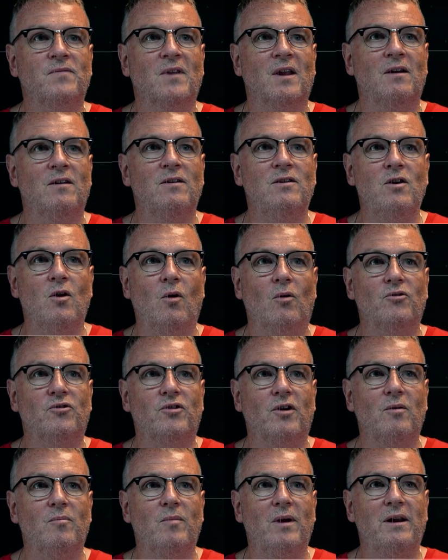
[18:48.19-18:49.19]
not
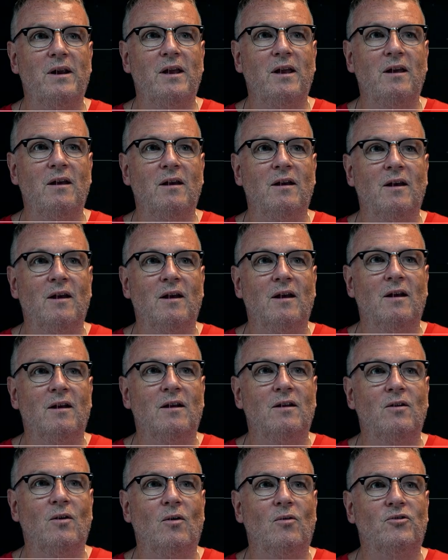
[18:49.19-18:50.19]
so many,
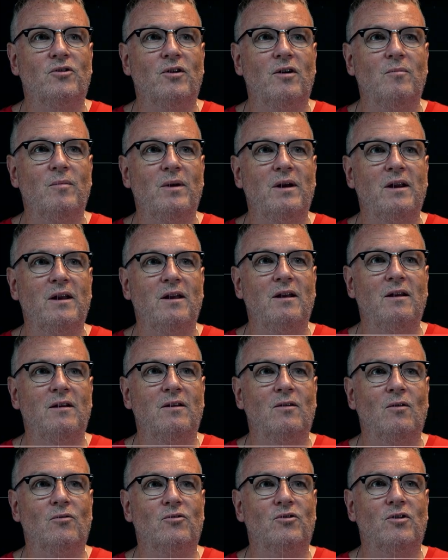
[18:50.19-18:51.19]
not so many,
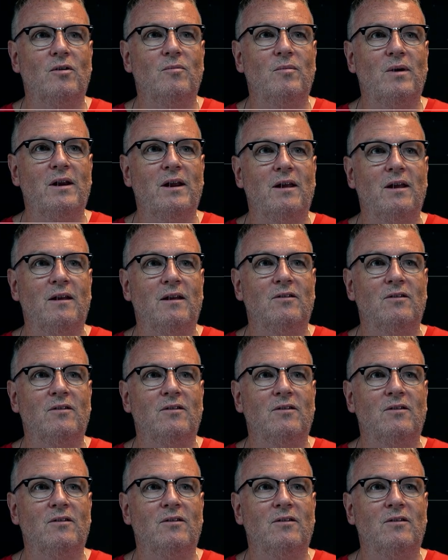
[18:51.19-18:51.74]
not so many.